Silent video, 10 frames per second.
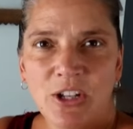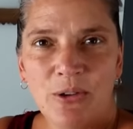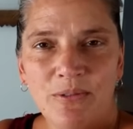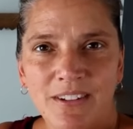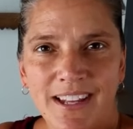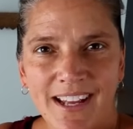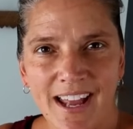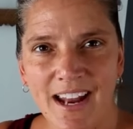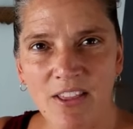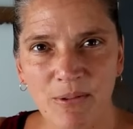I just don't,
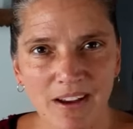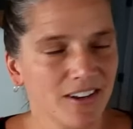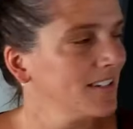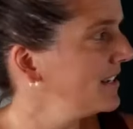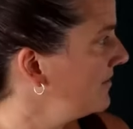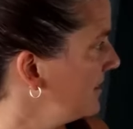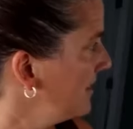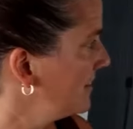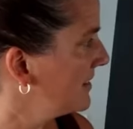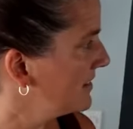like now that we have our
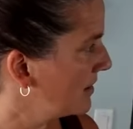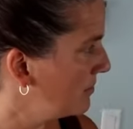TV,